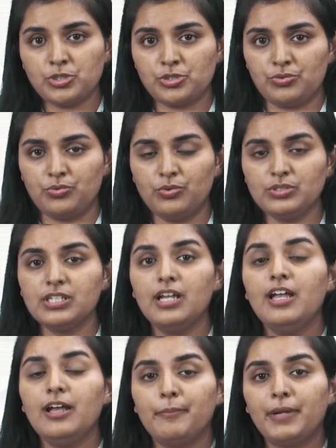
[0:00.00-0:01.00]
shoes,
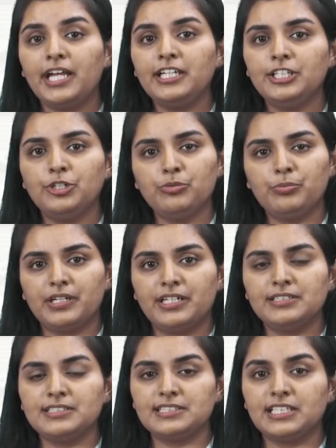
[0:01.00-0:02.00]
my new
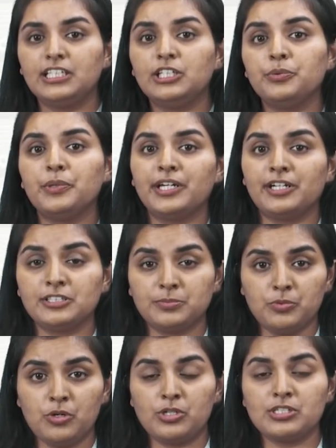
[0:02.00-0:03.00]
brand, say New Era
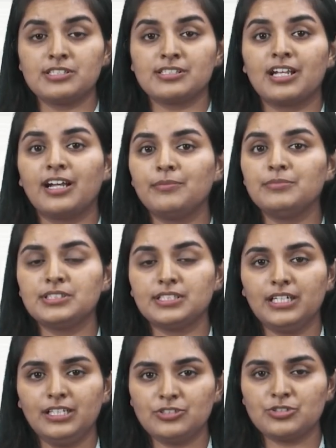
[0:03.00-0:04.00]
Sports, comes
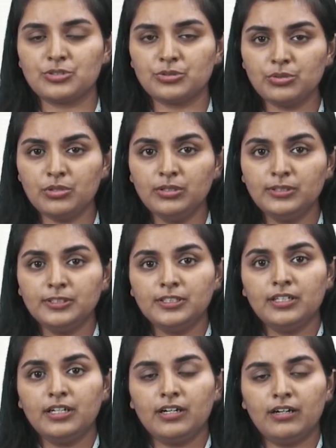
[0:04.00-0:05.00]
into
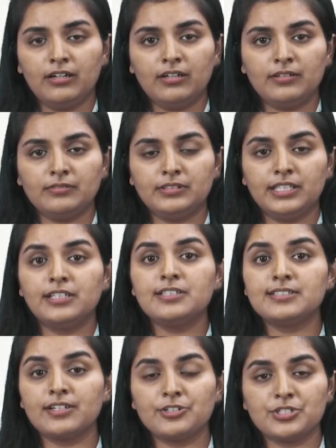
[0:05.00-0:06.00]
their
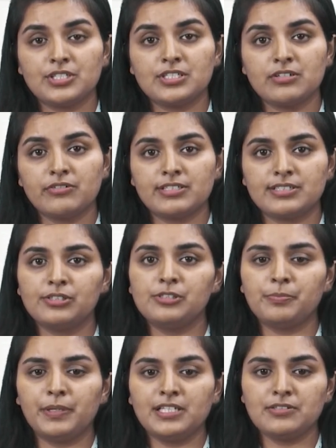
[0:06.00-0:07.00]
search engine
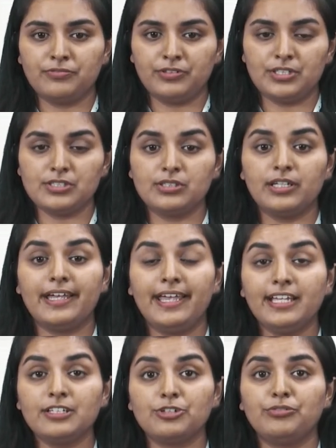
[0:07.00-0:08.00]
result page first. The
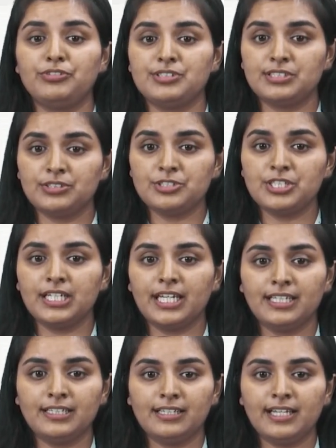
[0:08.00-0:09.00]
act of researching,
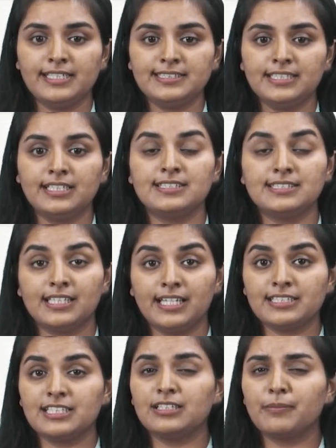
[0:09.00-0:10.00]
analyzing, and
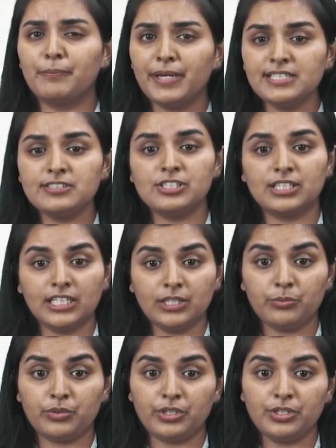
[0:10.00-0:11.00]
selecting the best
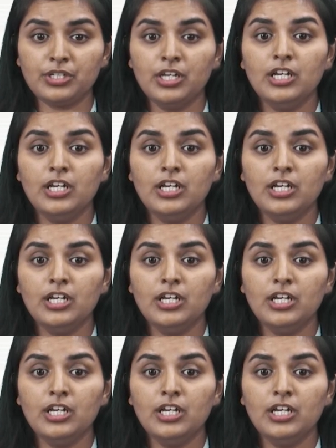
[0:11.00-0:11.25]
keyword